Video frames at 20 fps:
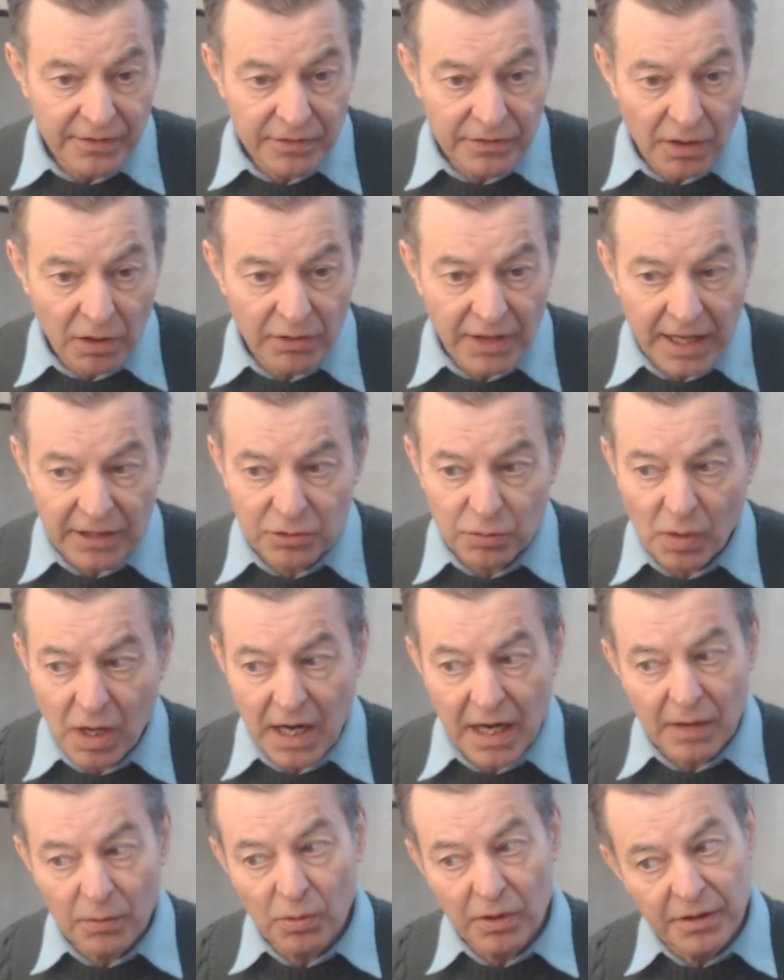So that's
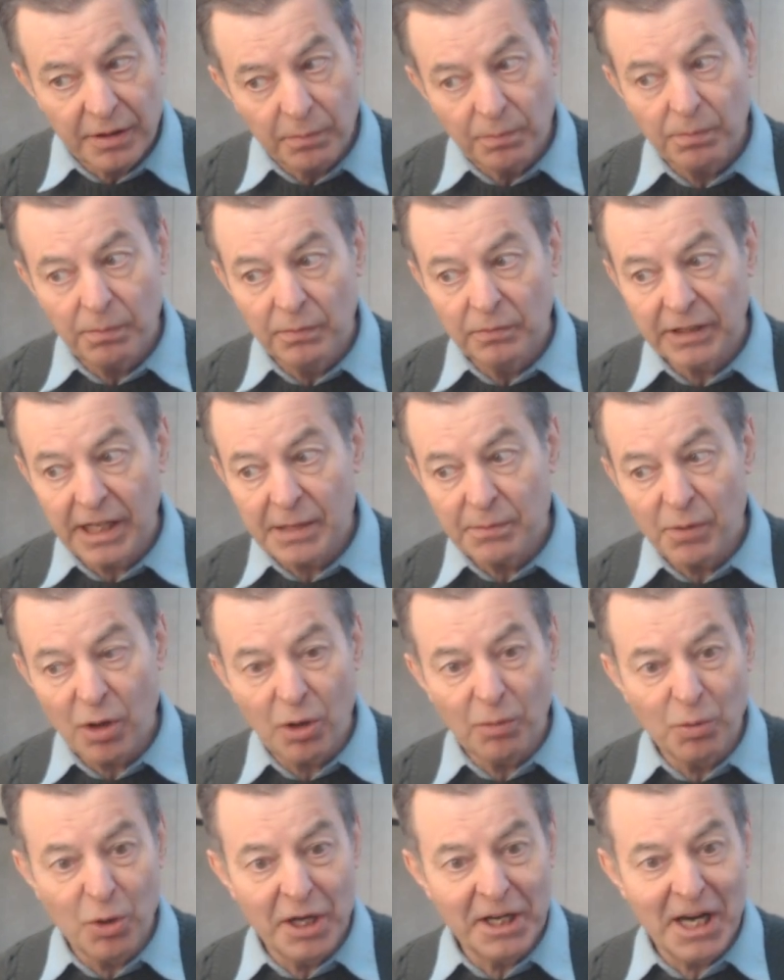why when the light
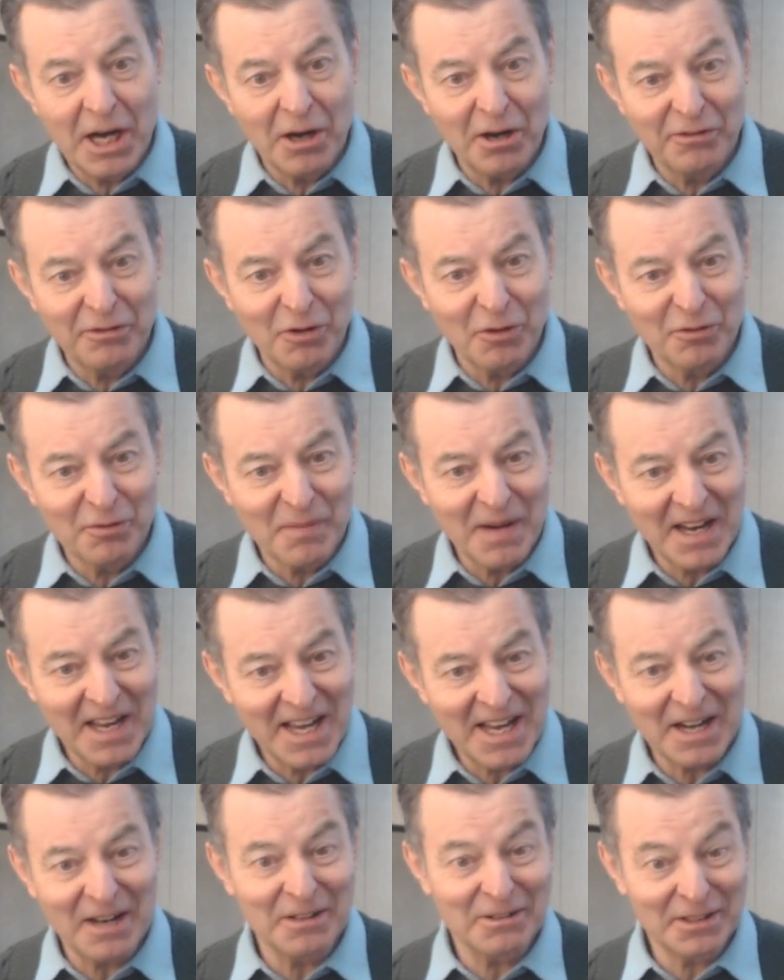bulb went off over my
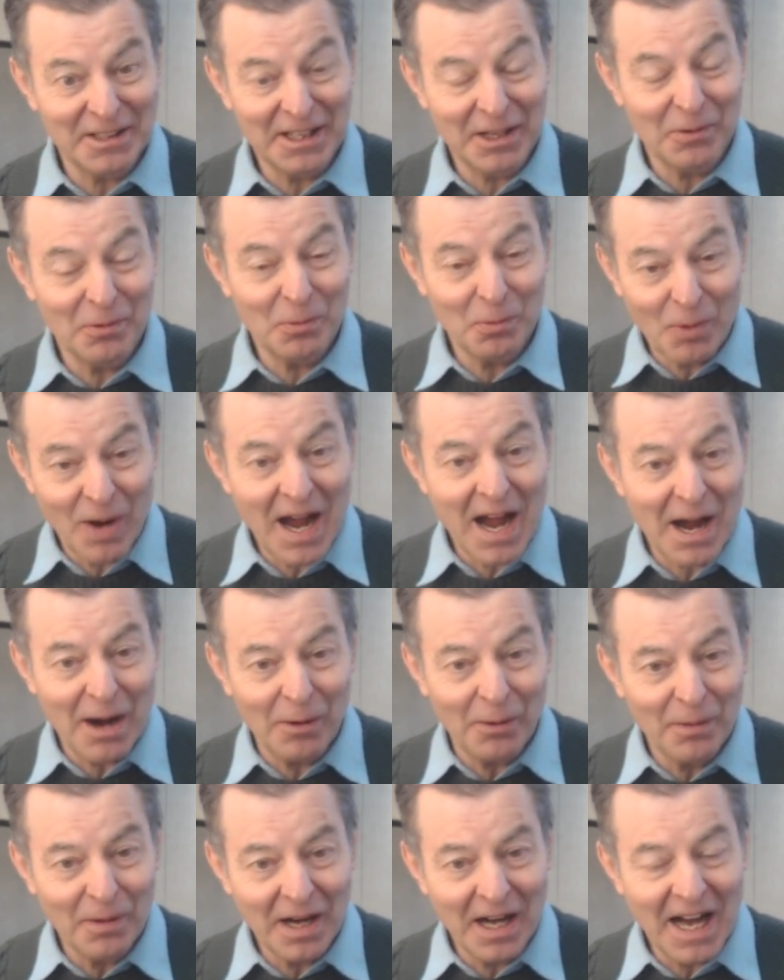head, I was like,
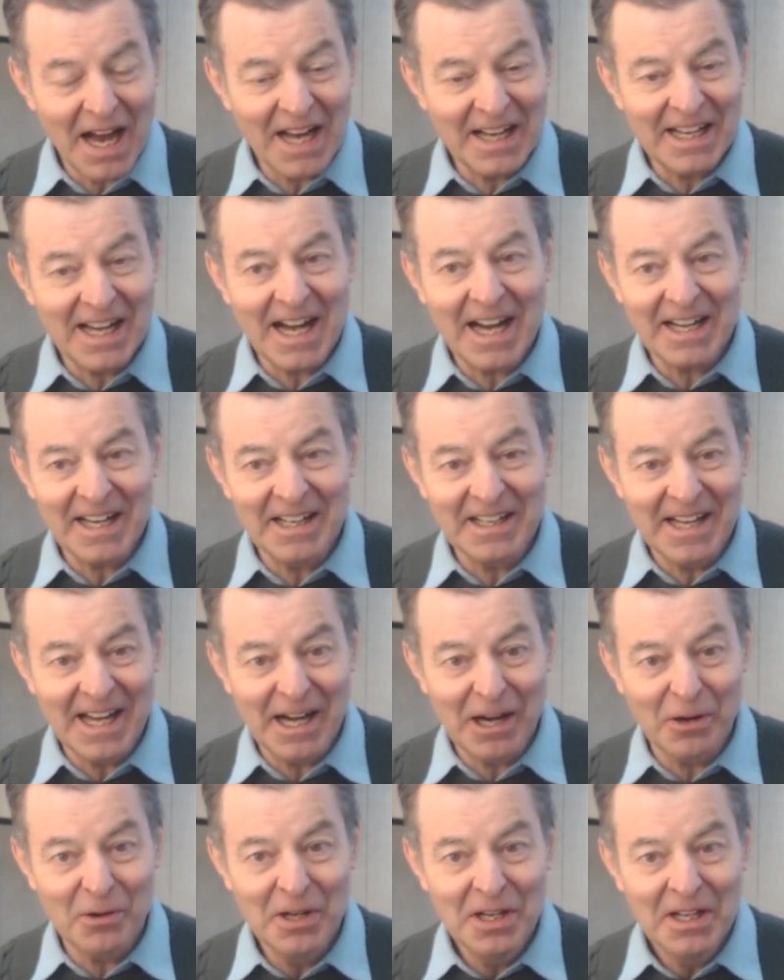wow, I got it
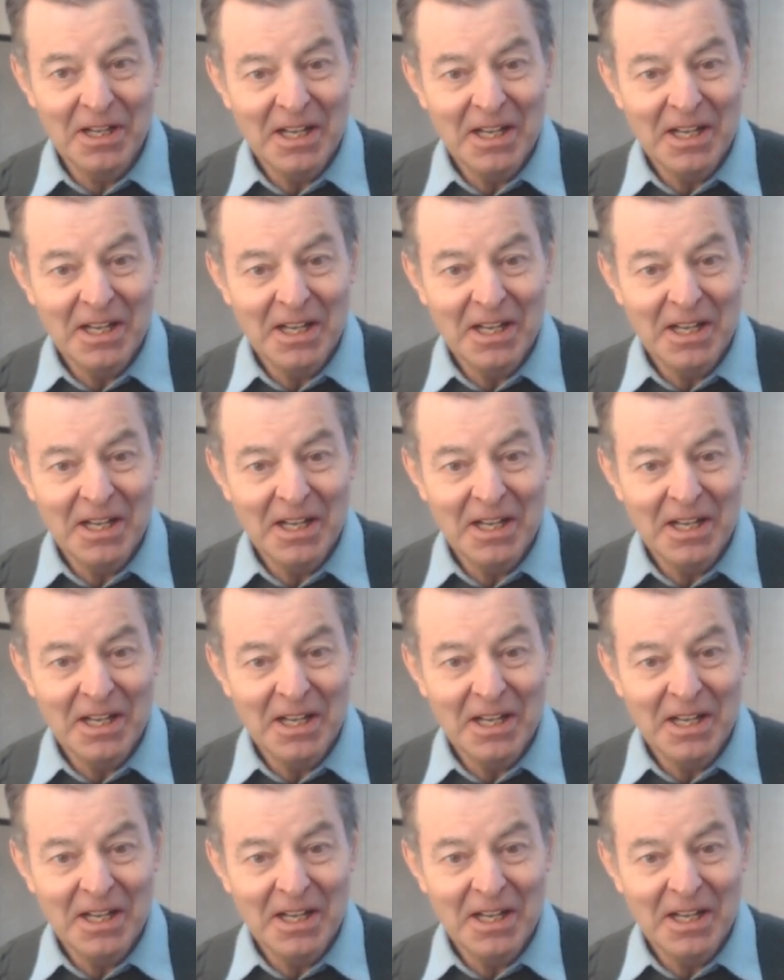now.